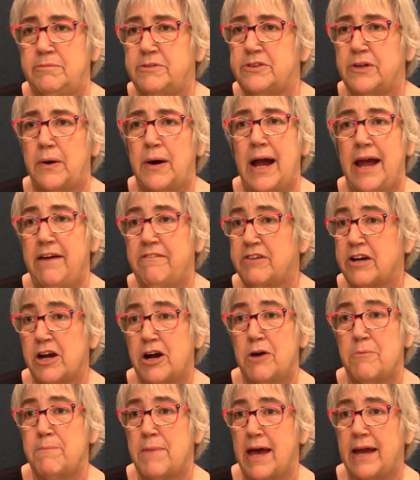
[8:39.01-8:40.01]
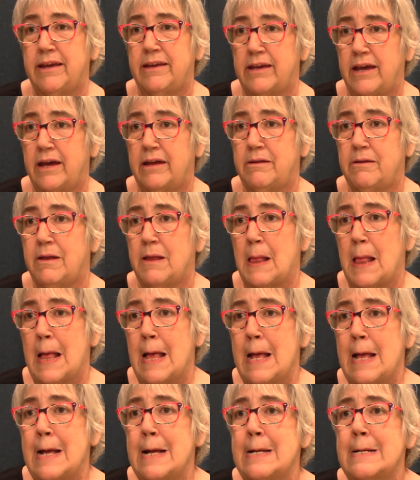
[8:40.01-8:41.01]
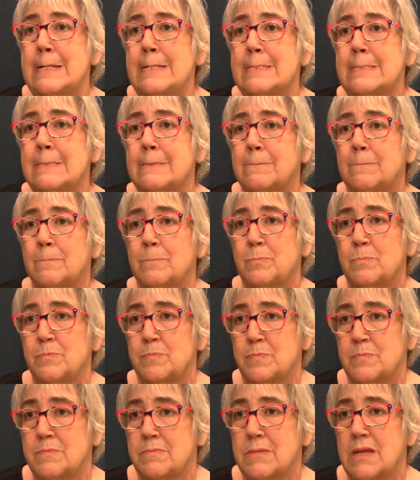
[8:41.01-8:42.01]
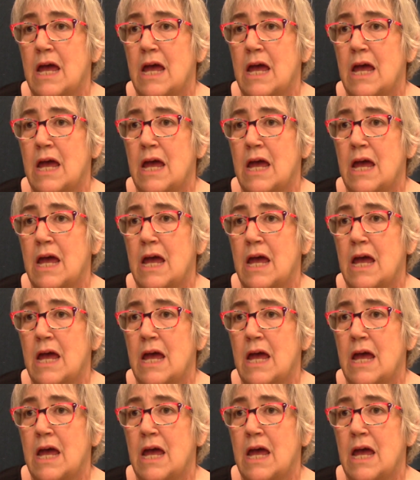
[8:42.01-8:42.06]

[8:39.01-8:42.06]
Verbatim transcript: So well, I haven't gone back yet. Your associate's degree is in accounting?